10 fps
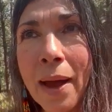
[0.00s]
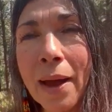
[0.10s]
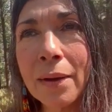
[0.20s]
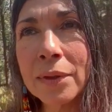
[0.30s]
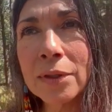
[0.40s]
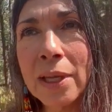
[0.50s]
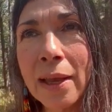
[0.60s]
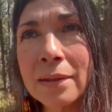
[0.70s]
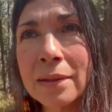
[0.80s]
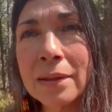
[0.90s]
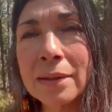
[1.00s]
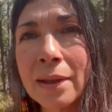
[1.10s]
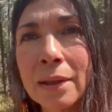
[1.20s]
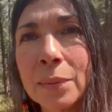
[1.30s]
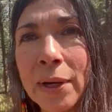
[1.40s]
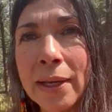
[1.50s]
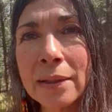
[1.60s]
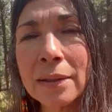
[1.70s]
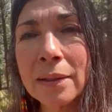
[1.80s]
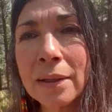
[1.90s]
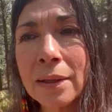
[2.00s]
have the chance to celebrate